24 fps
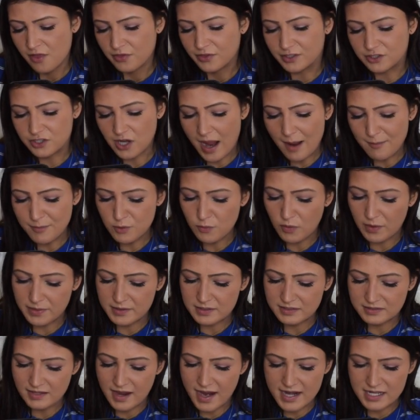the time you won
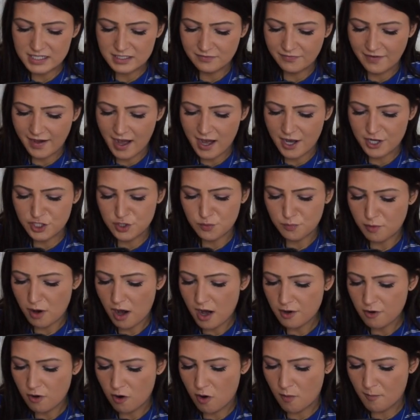the science fair and you
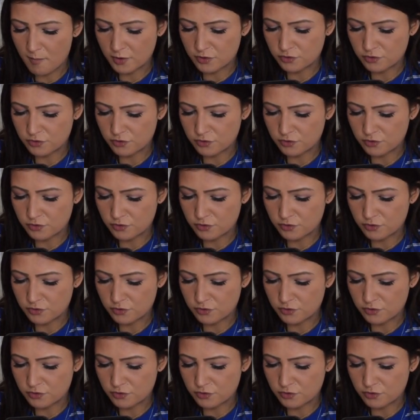brought home